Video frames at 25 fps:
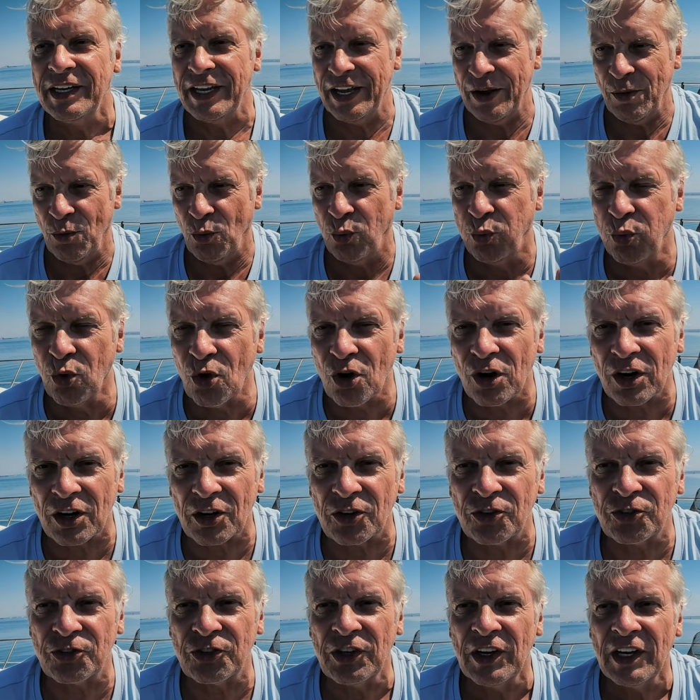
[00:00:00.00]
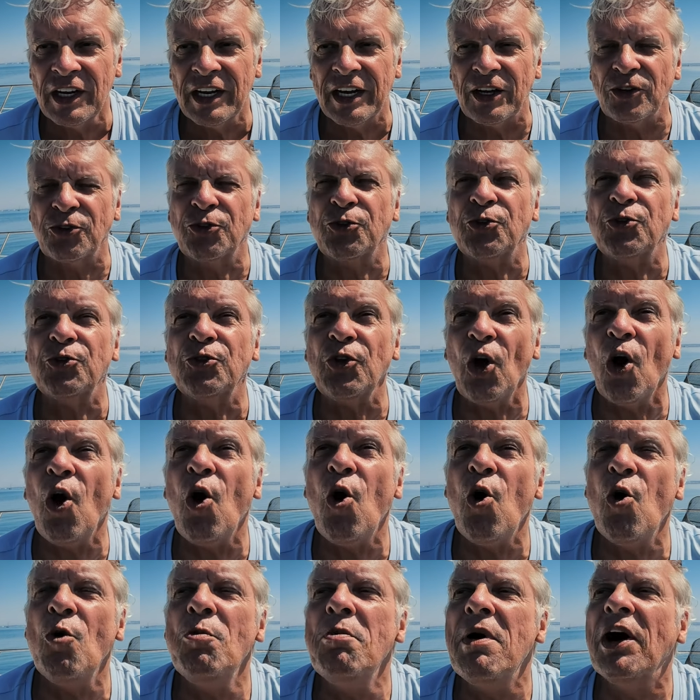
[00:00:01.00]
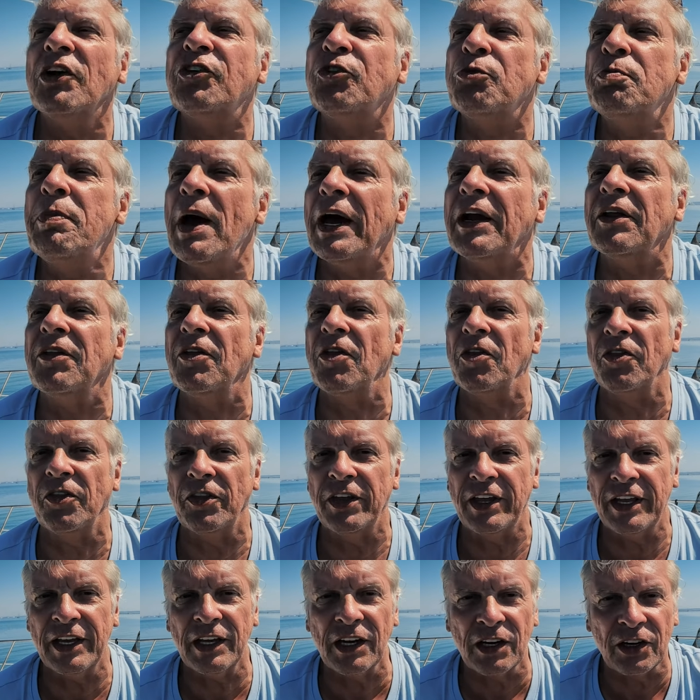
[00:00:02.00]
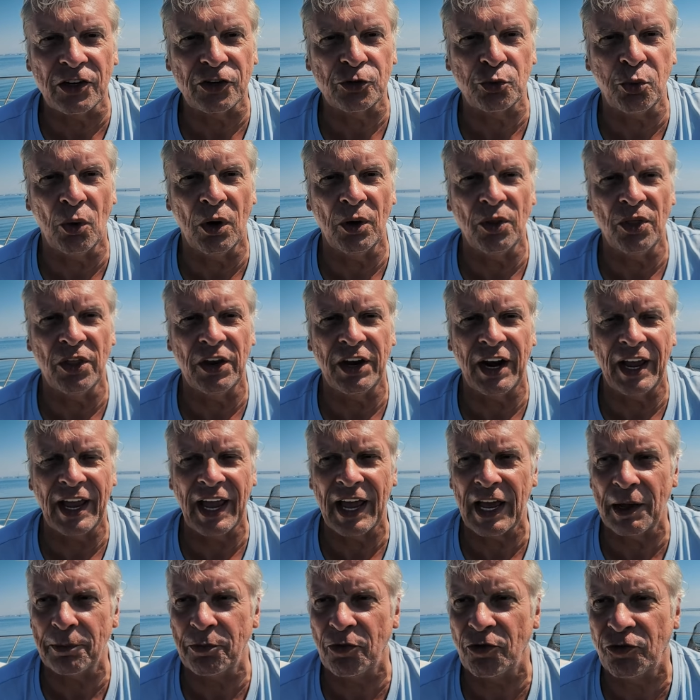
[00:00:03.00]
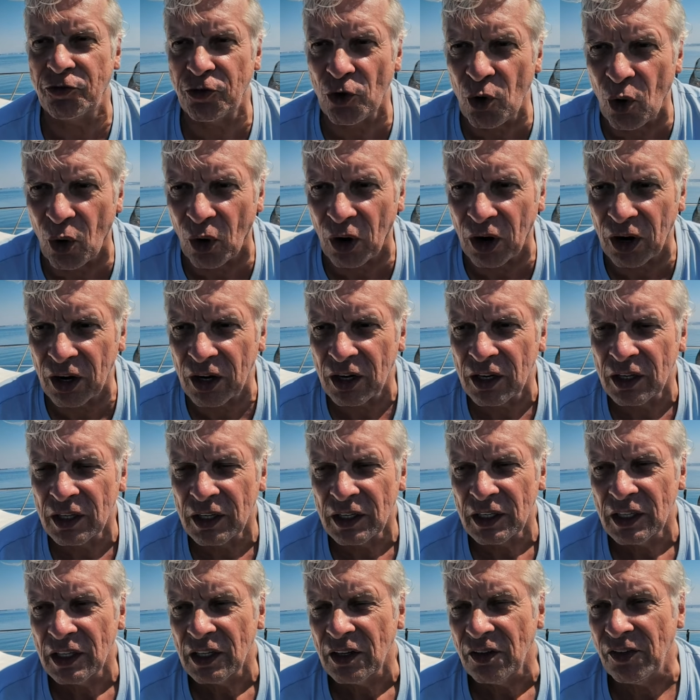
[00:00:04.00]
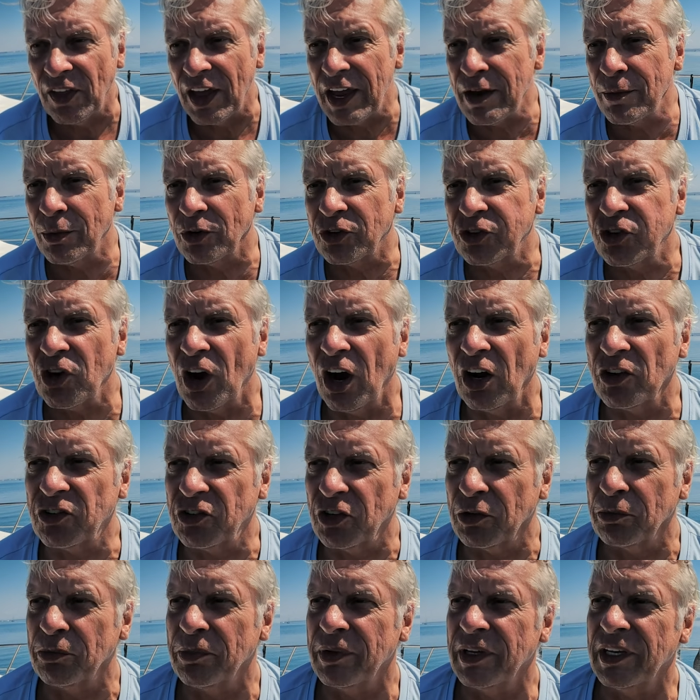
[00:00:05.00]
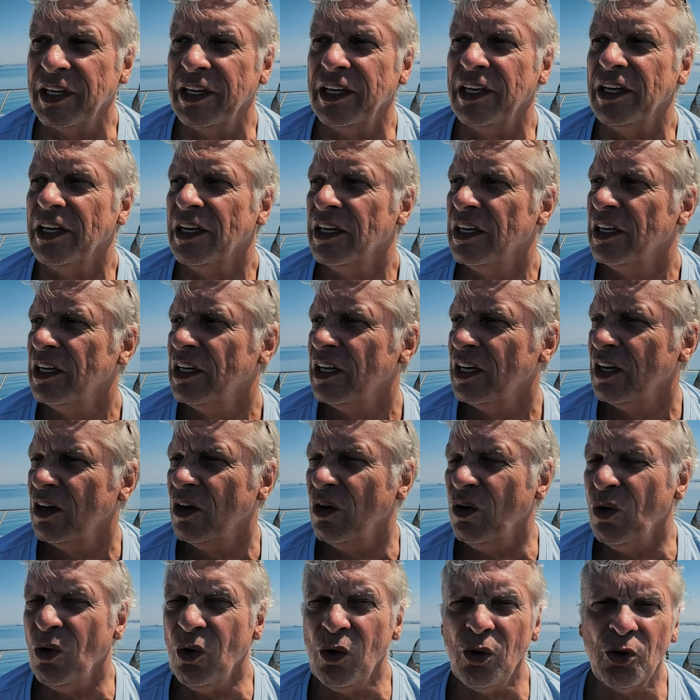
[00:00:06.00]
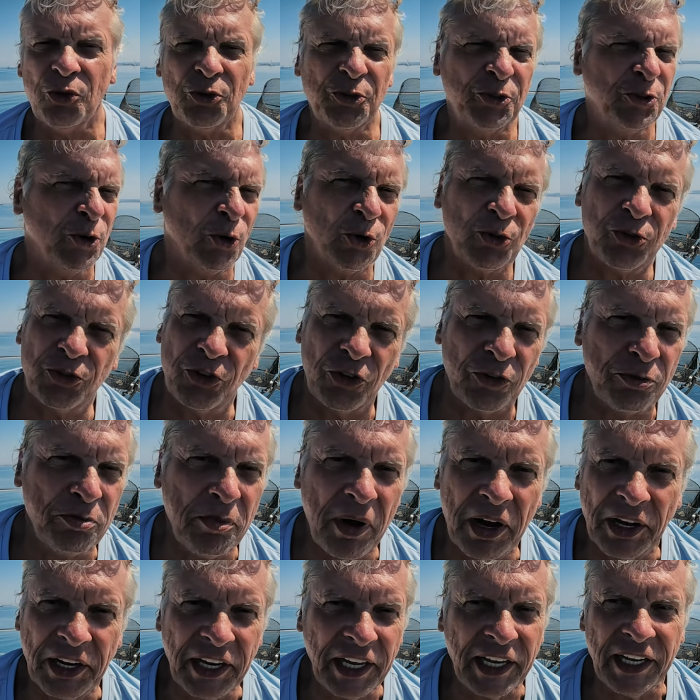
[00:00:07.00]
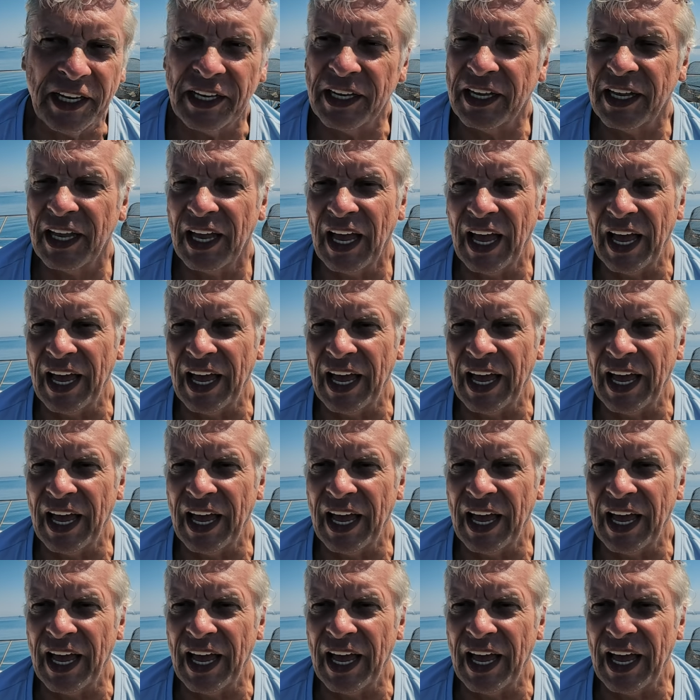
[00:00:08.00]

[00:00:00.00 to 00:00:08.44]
It works. It's so much better than the English one that I had before. They were charging me all sorts of money.